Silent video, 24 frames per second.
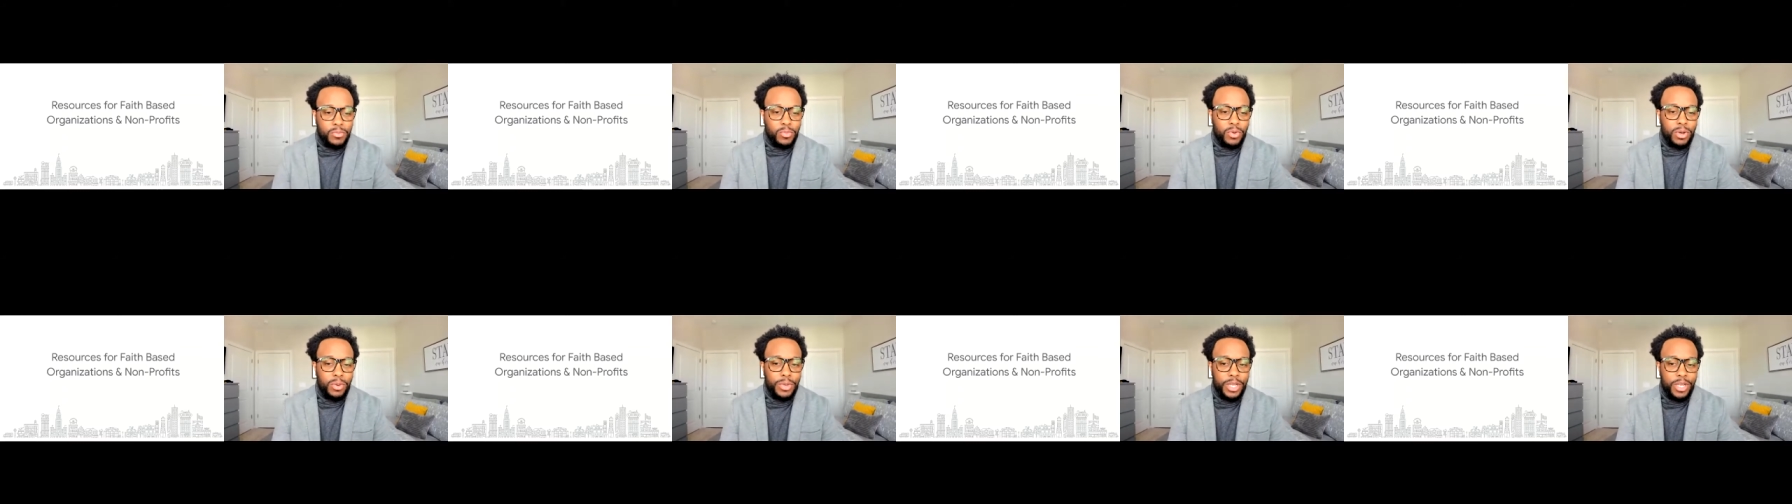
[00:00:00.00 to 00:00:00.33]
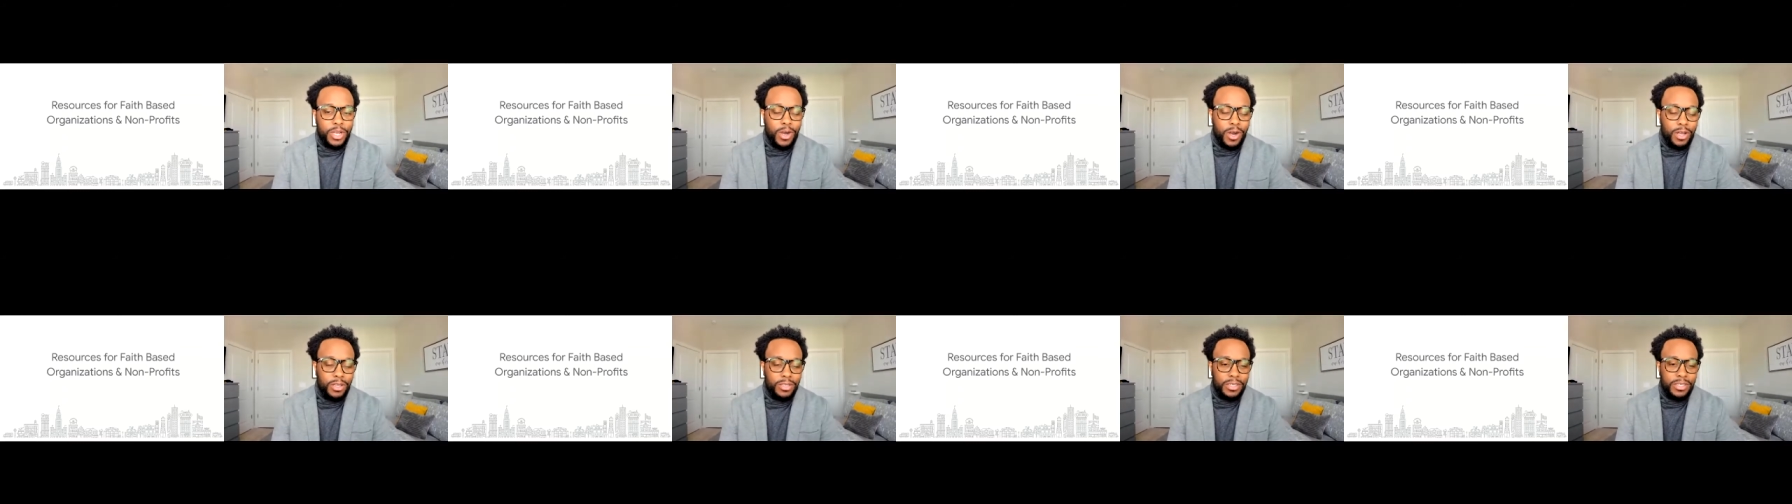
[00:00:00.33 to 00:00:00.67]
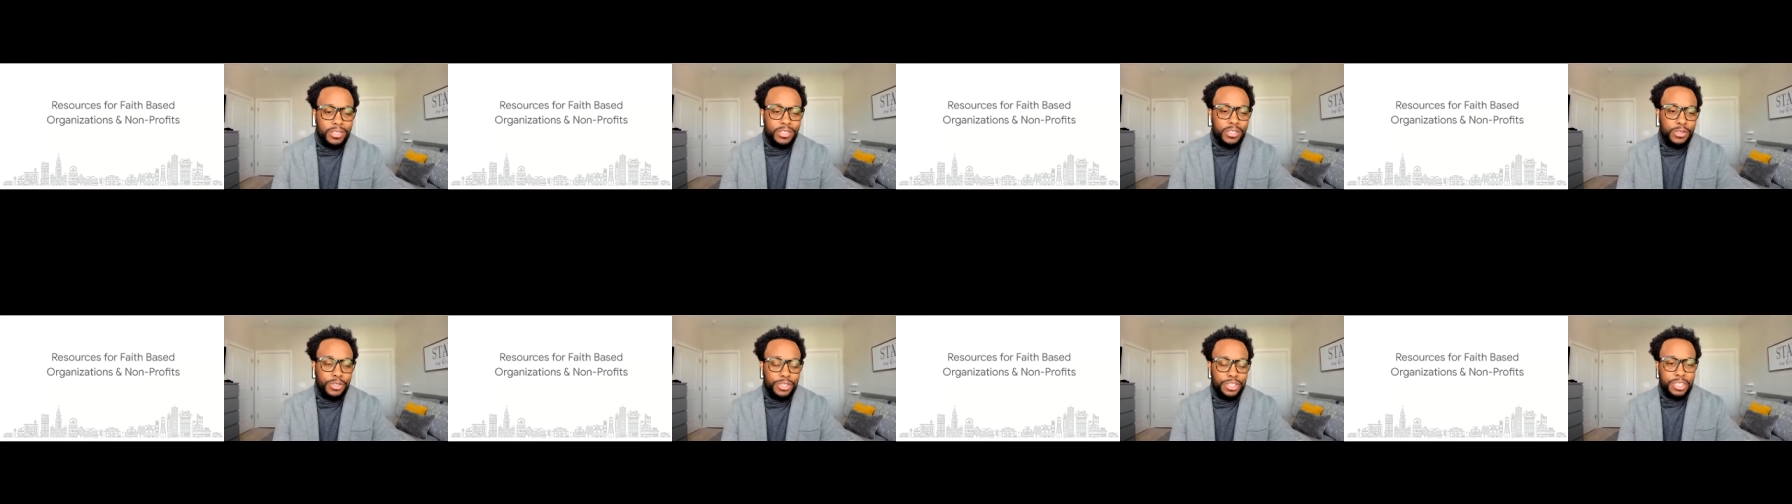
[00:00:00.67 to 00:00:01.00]
what we call an
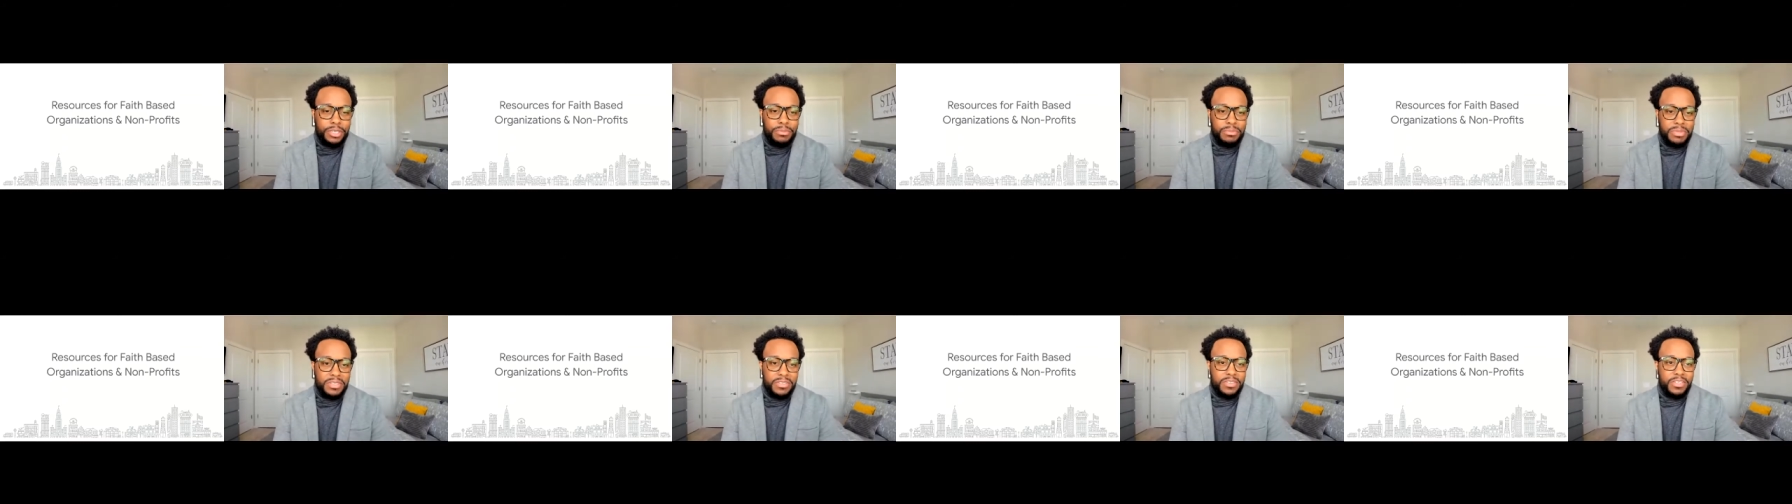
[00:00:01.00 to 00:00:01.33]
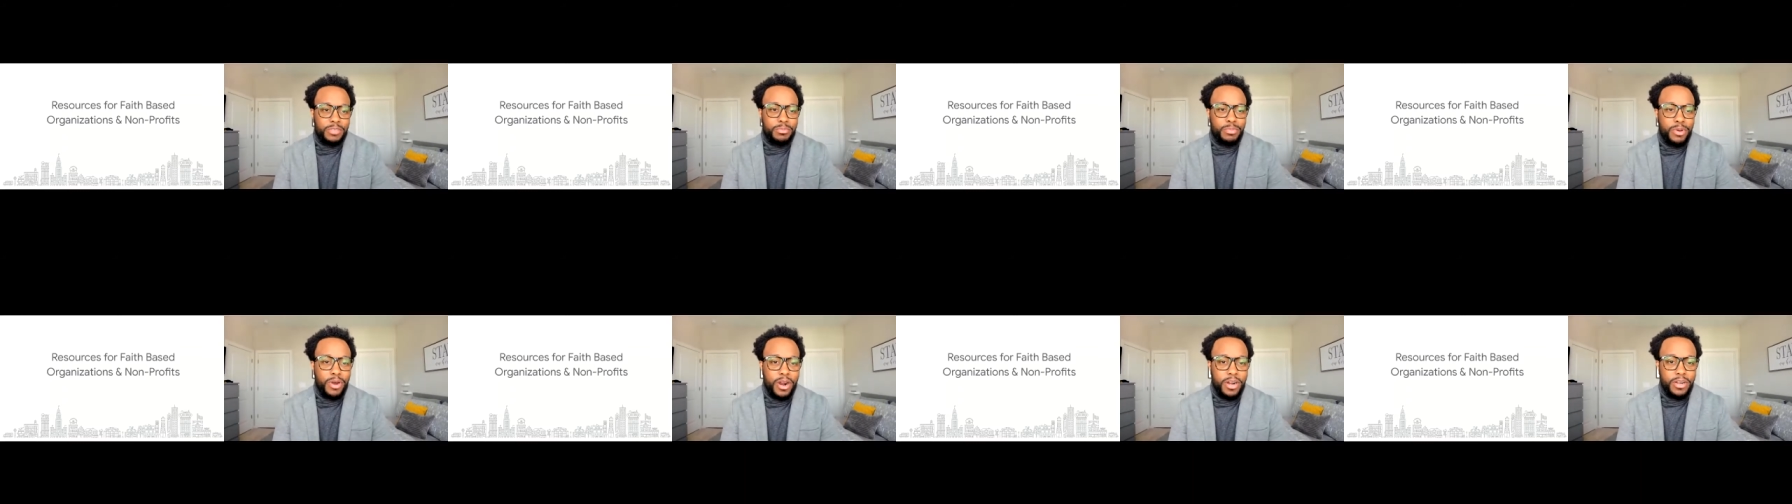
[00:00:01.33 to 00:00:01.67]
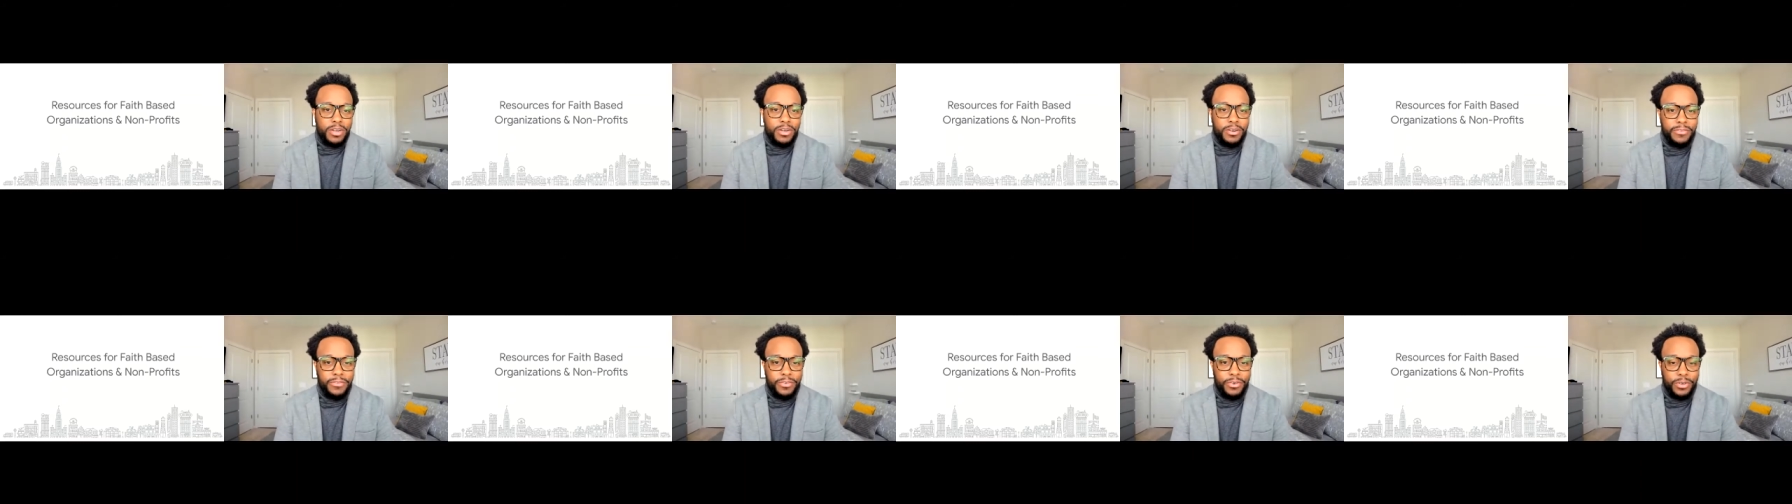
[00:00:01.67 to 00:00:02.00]
associate business
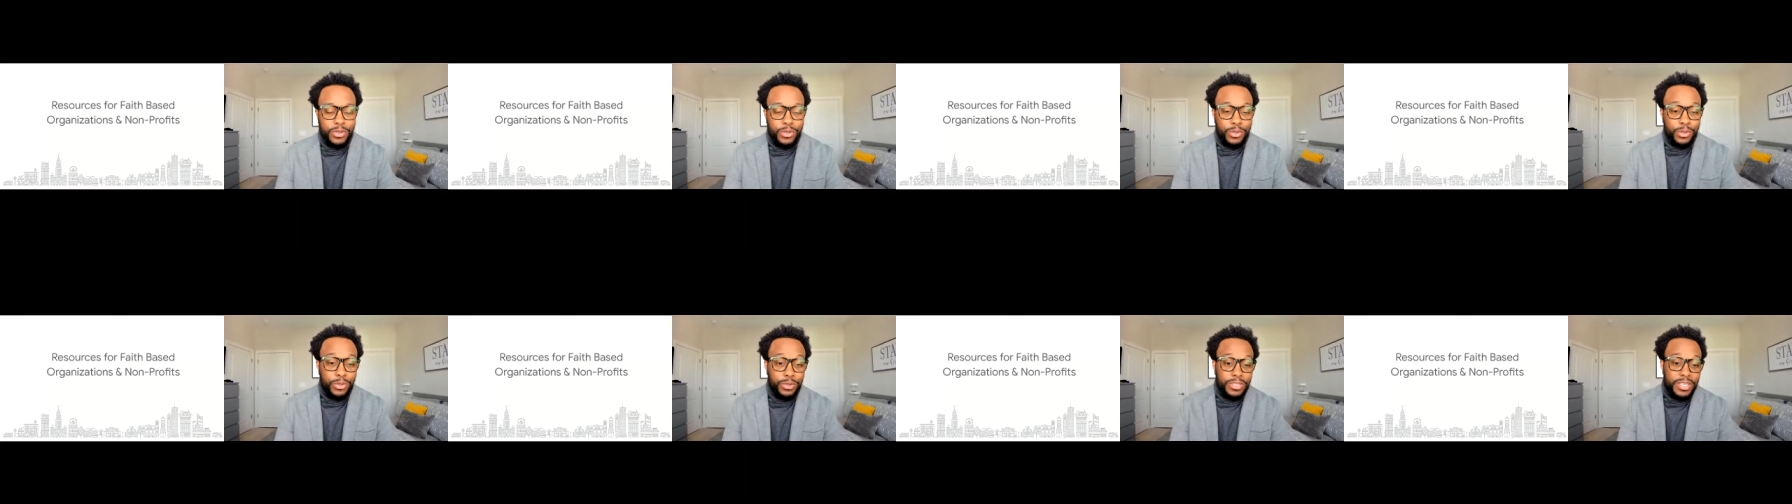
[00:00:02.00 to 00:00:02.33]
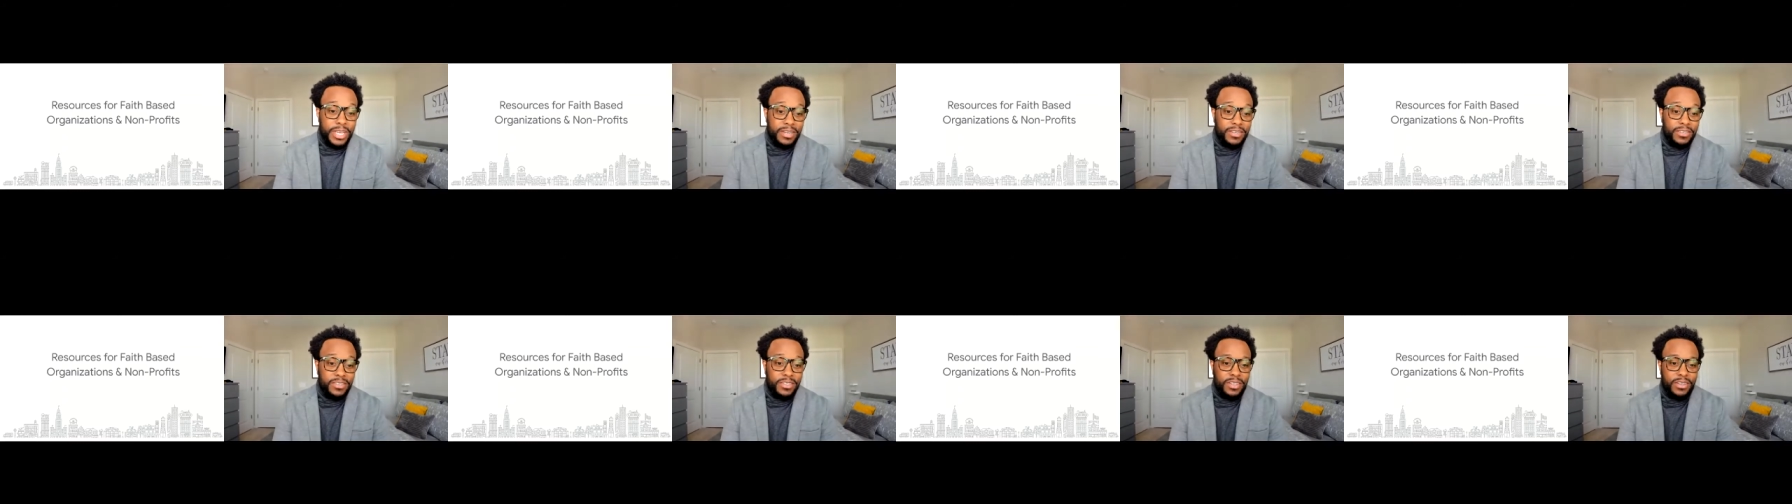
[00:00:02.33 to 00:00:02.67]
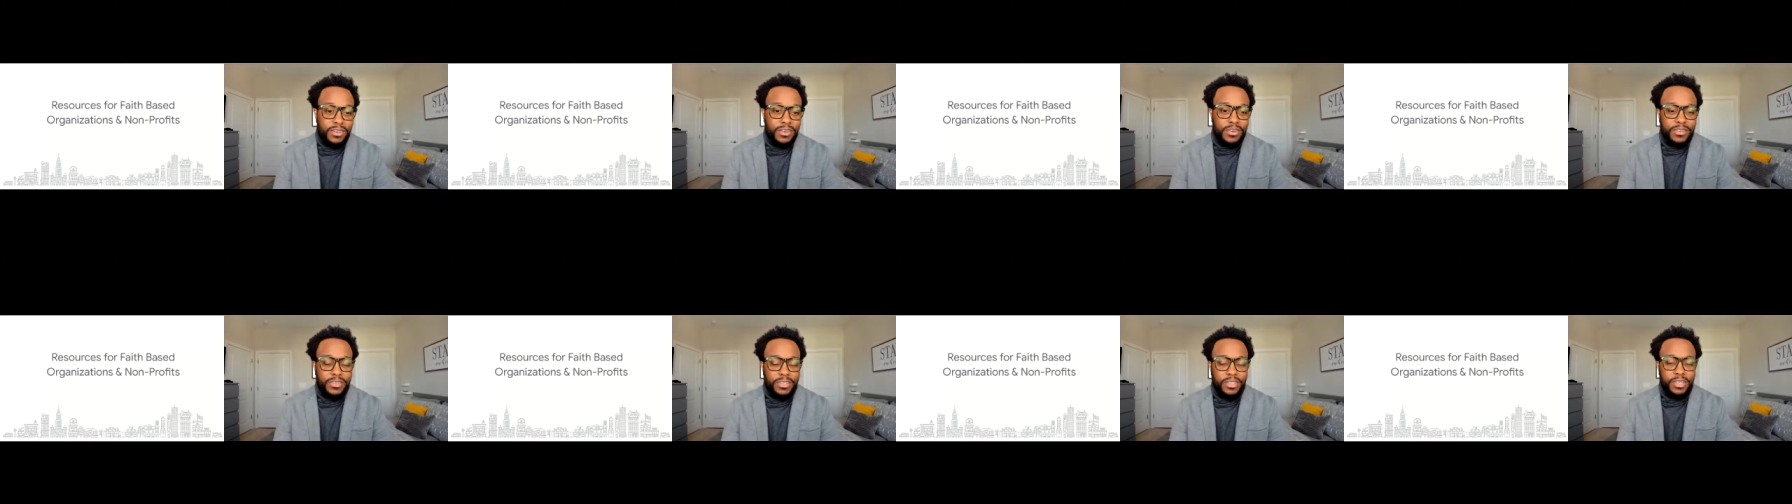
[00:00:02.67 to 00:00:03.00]
partner for Google Data
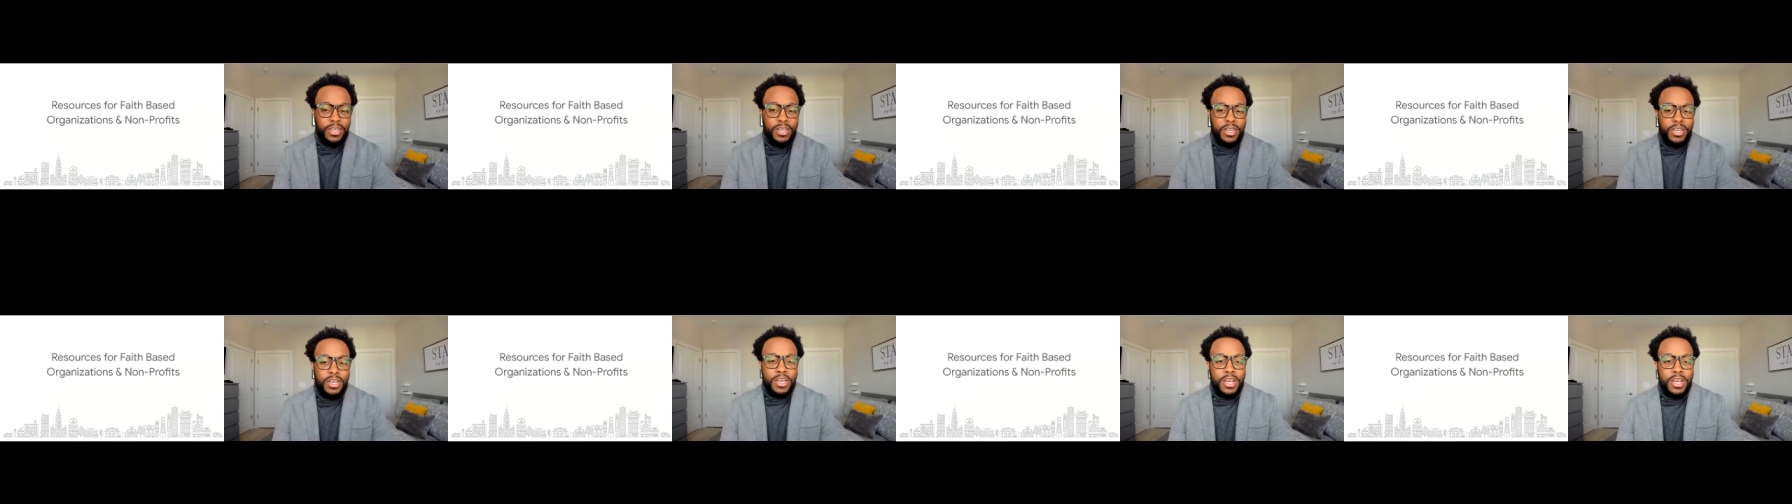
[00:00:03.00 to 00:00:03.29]
Centers.